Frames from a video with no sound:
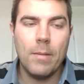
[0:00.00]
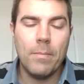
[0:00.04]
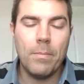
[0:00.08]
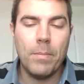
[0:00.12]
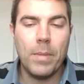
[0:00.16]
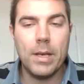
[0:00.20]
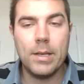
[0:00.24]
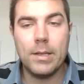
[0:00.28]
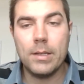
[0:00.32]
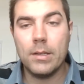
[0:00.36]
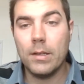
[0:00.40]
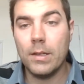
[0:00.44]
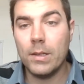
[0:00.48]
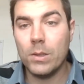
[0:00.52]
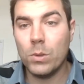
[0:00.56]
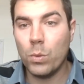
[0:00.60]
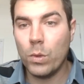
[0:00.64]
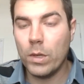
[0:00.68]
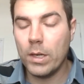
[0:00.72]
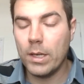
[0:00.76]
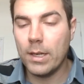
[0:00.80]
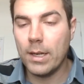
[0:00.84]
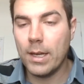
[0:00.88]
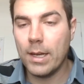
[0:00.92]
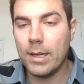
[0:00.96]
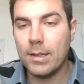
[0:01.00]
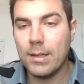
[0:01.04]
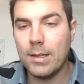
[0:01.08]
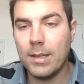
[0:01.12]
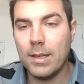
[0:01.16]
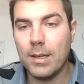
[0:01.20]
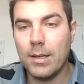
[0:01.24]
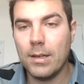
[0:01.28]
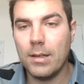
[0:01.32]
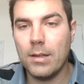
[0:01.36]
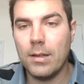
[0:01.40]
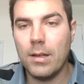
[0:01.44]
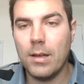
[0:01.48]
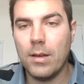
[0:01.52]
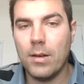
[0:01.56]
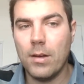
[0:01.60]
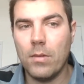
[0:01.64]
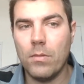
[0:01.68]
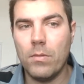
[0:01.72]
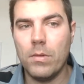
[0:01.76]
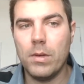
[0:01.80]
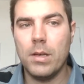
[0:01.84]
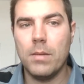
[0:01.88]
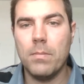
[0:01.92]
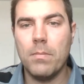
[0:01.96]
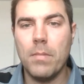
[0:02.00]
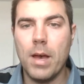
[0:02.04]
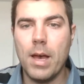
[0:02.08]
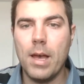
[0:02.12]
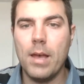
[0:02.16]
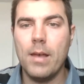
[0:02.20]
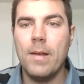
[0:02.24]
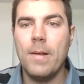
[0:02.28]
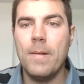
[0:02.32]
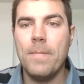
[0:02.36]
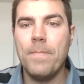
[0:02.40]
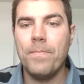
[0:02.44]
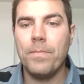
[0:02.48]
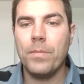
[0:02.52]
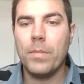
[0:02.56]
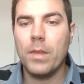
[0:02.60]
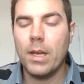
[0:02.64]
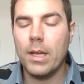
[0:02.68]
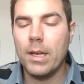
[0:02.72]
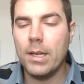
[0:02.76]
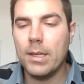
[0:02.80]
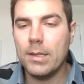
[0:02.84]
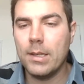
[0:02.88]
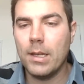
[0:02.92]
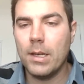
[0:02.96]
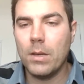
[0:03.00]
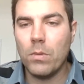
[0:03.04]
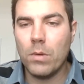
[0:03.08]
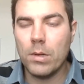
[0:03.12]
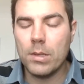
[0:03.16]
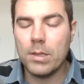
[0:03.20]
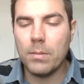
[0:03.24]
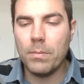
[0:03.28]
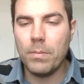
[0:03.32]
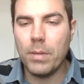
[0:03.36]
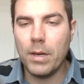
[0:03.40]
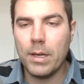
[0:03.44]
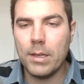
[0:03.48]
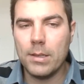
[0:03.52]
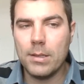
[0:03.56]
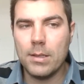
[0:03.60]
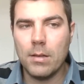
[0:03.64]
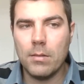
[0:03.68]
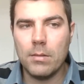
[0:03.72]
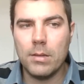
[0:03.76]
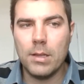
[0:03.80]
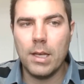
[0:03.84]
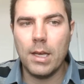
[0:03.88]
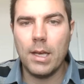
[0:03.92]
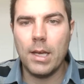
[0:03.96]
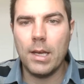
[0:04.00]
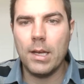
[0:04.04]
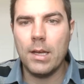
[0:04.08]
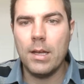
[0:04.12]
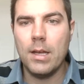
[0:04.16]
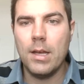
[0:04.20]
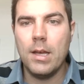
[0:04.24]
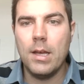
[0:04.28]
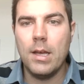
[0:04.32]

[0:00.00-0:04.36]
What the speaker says: Basically, in 2019, we met, and he said he wants to buy something.